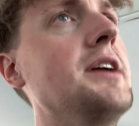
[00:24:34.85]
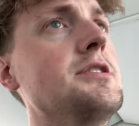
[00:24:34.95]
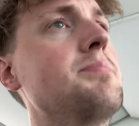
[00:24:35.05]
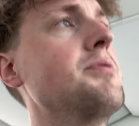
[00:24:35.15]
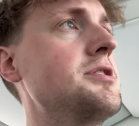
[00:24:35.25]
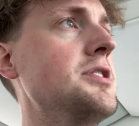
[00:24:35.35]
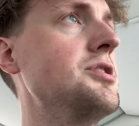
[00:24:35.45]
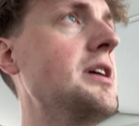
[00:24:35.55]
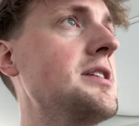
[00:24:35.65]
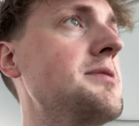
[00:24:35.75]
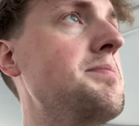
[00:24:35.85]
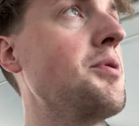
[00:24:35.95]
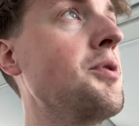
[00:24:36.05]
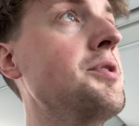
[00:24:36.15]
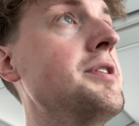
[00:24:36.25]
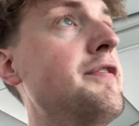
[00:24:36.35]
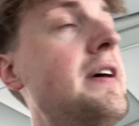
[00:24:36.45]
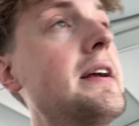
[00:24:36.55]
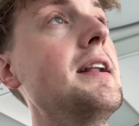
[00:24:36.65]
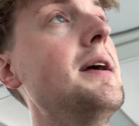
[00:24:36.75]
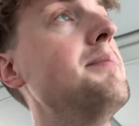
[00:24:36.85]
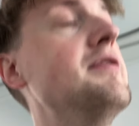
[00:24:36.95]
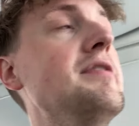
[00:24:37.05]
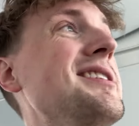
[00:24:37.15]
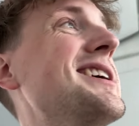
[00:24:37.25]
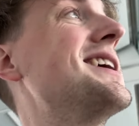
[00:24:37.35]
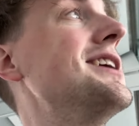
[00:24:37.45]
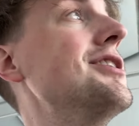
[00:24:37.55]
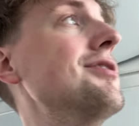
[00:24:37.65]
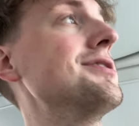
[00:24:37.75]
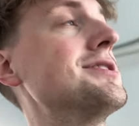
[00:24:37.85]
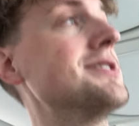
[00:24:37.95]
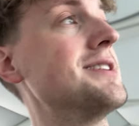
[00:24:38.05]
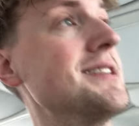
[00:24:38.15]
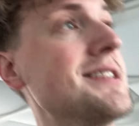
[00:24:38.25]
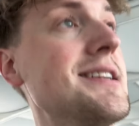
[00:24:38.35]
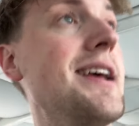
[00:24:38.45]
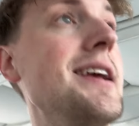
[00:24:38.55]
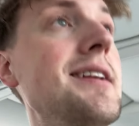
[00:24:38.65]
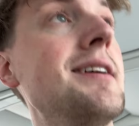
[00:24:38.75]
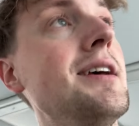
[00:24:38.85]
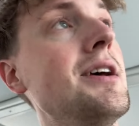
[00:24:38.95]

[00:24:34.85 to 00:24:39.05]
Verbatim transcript: I just appreciate you guys' support, and the fact that I'm even here is just insane.